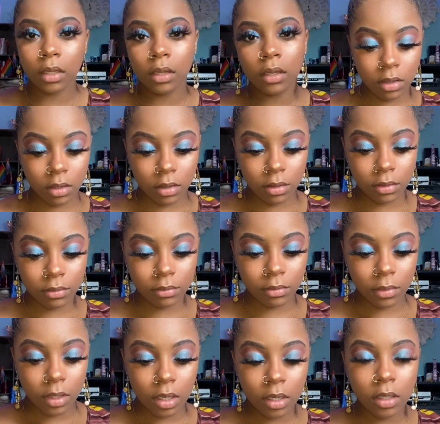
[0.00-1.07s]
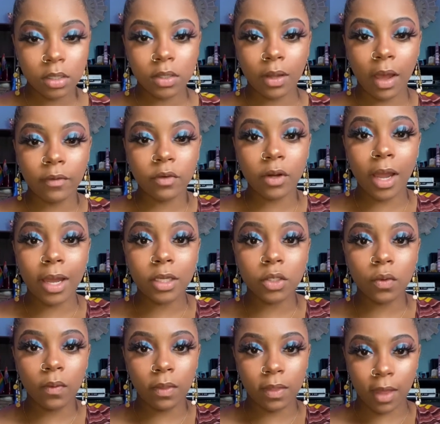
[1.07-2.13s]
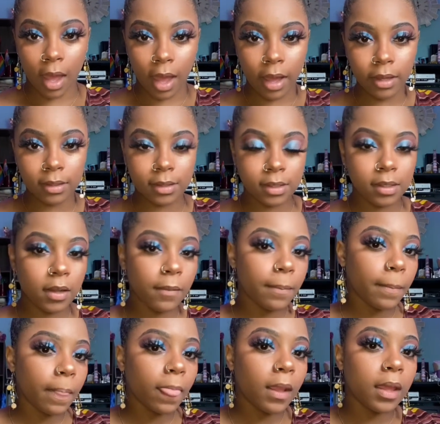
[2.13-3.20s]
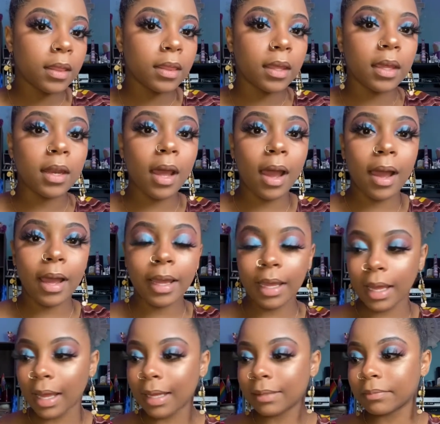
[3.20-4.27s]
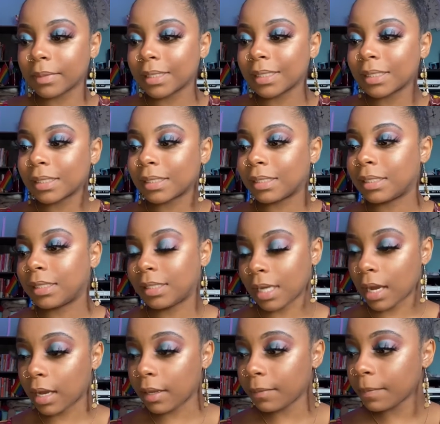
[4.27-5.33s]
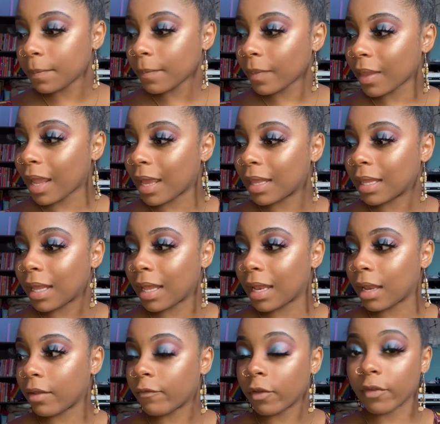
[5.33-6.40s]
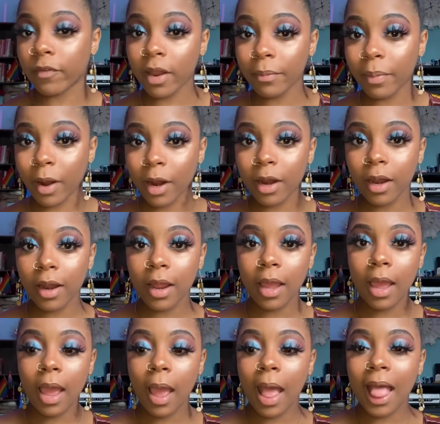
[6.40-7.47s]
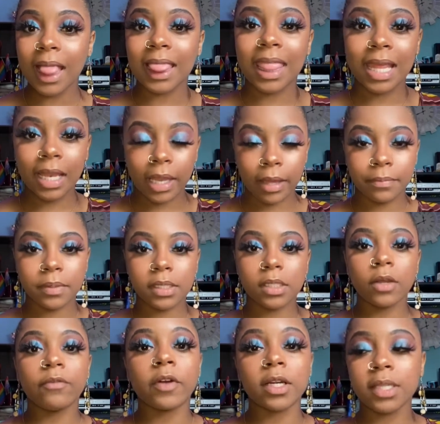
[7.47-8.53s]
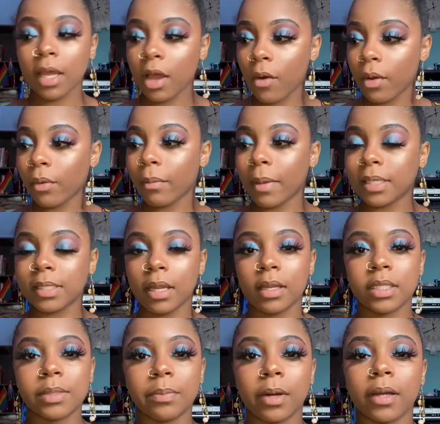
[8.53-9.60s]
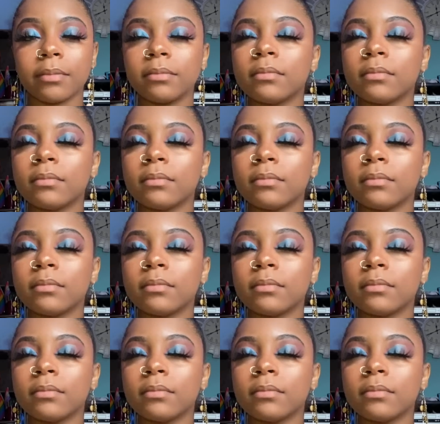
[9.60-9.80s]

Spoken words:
So after I do that, then I am done. And then for the fun part, the lips. First I go in with my setting spray.